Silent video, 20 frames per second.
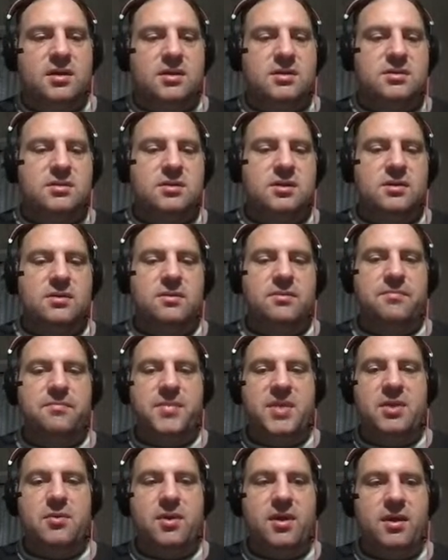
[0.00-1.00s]
So
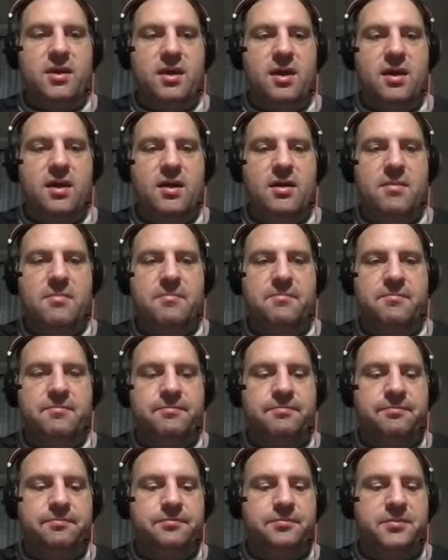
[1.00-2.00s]
anyway, so
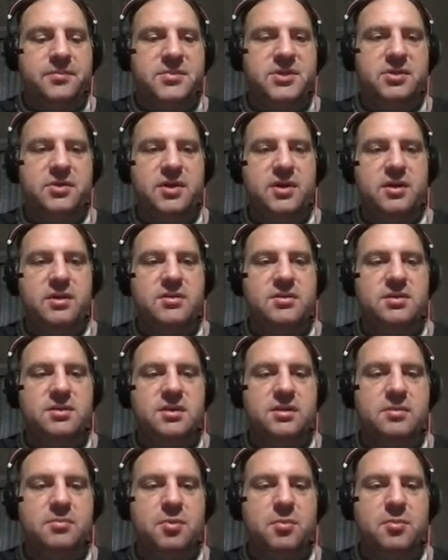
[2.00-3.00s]
here's
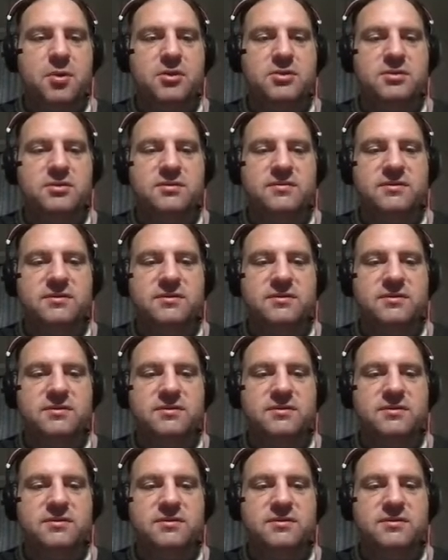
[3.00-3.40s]
the proposal of